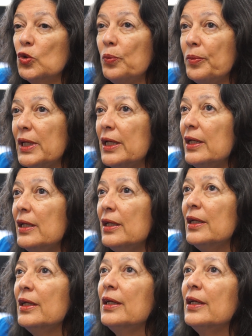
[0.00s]
To me,
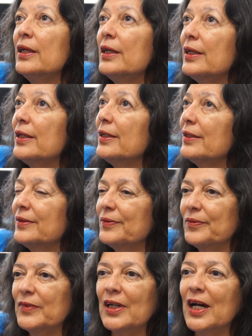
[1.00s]

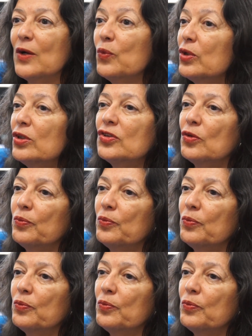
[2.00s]
I wouldn't